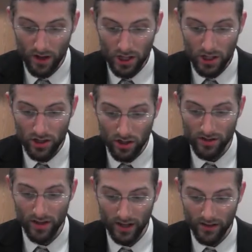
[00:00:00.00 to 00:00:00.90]
Shetinos
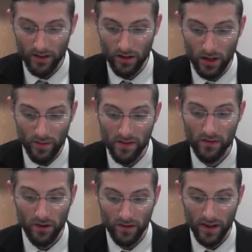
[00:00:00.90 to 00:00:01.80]
l'Katchila
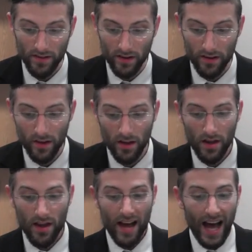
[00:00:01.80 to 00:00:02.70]
Yemesish l'Teitzei,
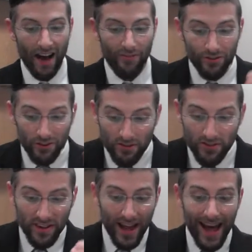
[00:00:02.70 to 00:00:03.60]
Avol
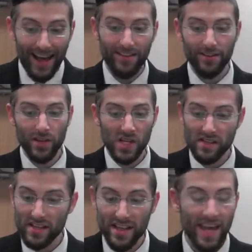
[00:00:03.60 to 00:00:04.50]
Vlad, Tosfos
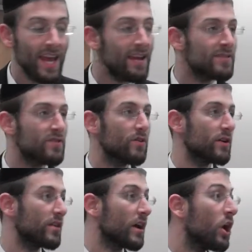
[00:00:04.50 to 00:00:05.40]
says, Ain't
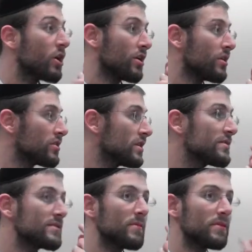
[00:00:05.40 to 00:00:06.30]
Tzarich Takana. Tosfos
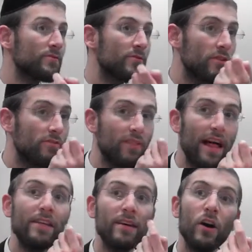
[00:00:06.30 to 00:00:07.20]
says, but for the
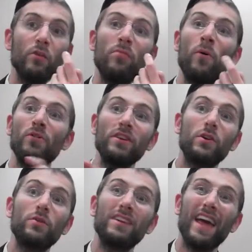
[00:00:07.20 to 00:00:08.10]
Vlad, Chachamim hold that you
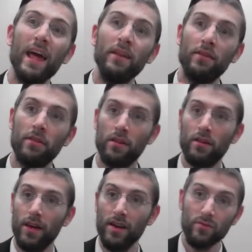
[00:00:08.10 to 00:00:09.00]
don't need anything.
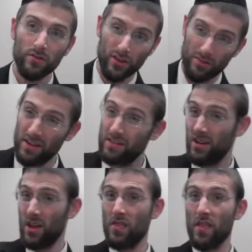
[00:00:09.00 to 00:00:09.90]
Ain't Tzarich Takana means
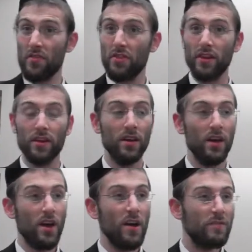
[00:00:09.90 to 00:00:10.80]
nothing.
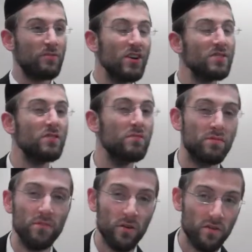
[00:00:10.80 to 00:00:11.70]
From
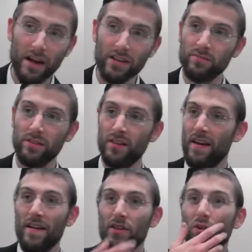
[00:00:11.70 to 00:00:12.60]
Tosfos, it's mashma,
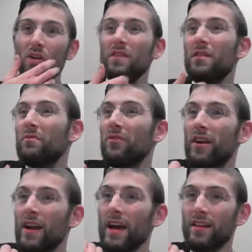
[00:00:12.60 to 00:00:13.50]
you don't even need a
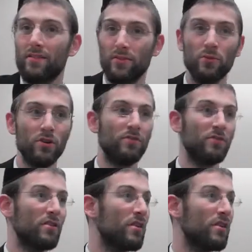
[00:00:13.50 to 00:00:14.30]
Befanim Nechtav in order for